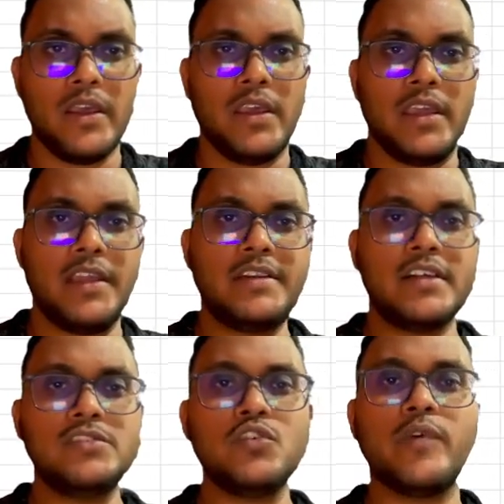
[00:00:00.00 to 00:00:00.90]
It
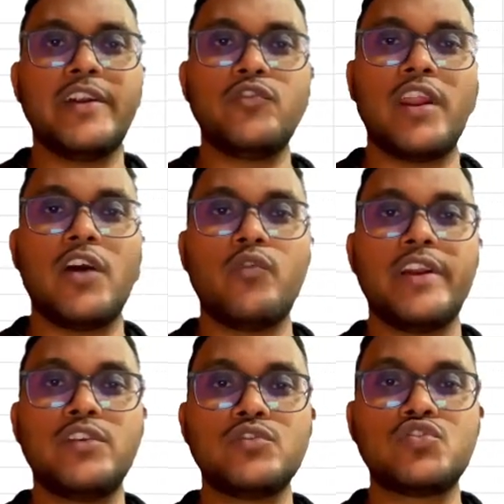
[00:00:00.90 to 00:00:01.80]
tells you when to allow,
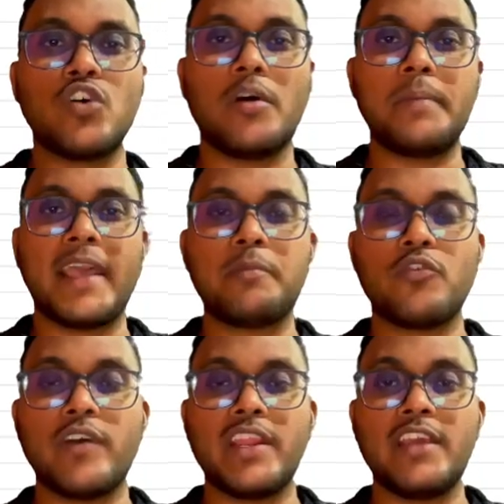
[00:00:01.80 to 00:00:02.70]
when to stop, like
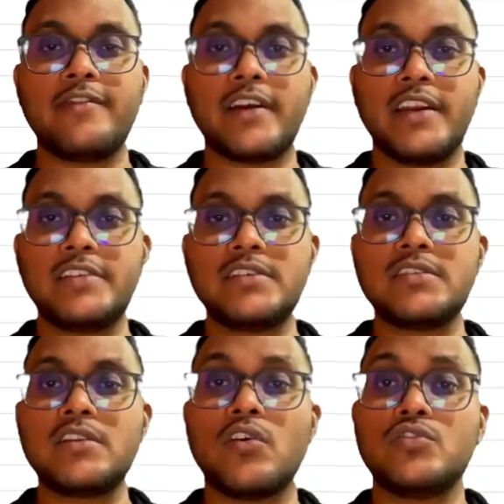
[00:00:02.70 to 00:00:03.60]
providing if conditions,
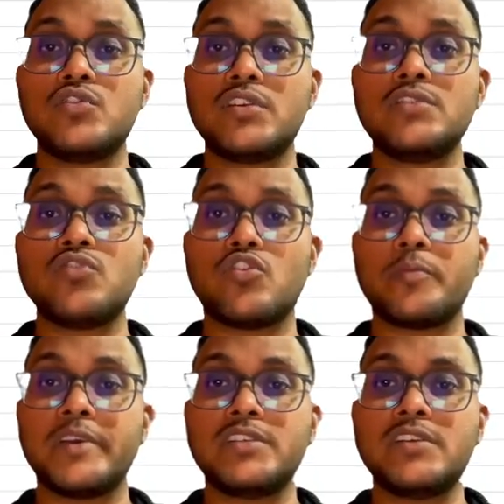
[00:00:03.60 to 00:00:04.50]
and also tells
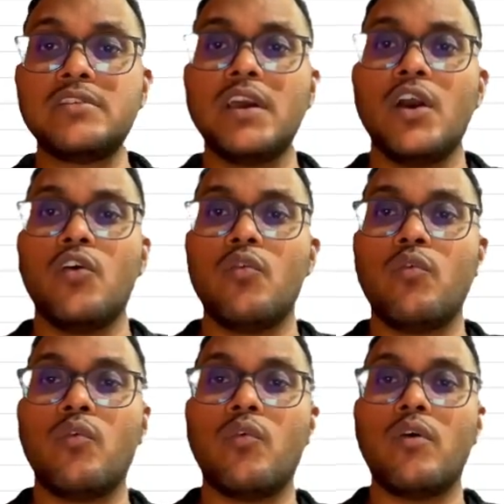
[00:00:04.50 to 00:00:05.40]
automation
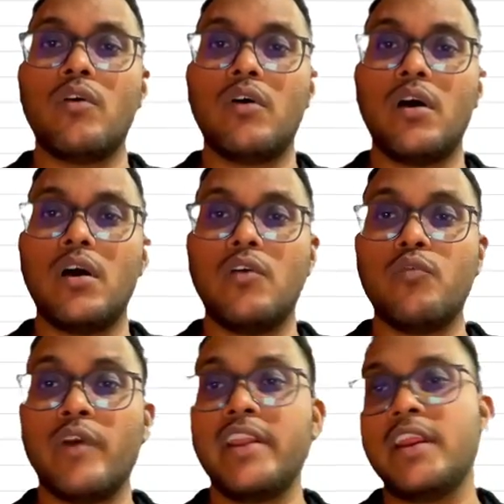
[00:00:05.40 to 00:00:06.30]

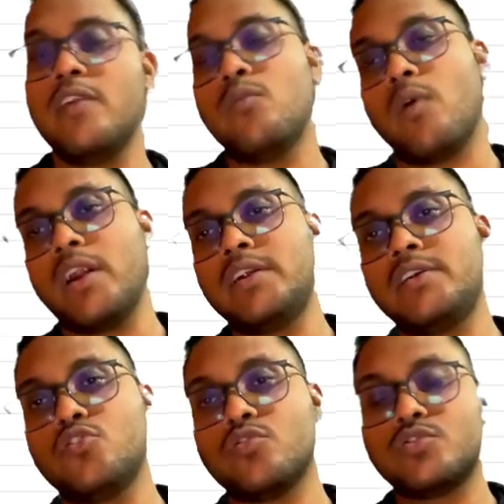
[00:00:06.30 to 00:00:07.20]
when and what
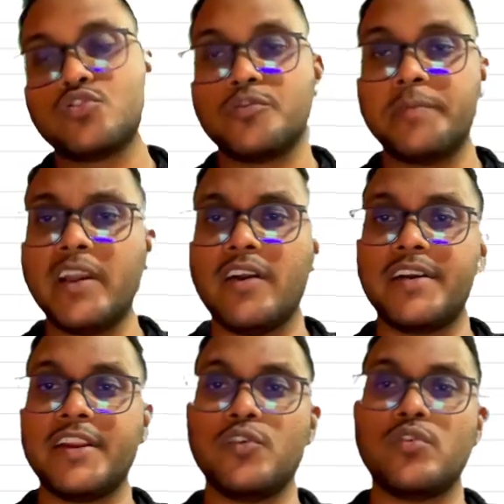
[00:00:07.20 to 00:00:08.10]
to should be
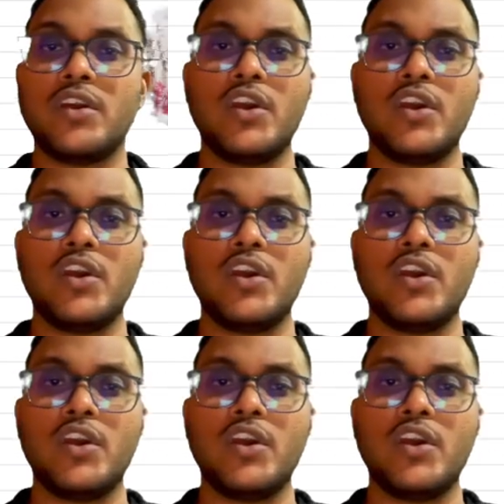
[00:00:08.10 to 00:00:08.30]
continued.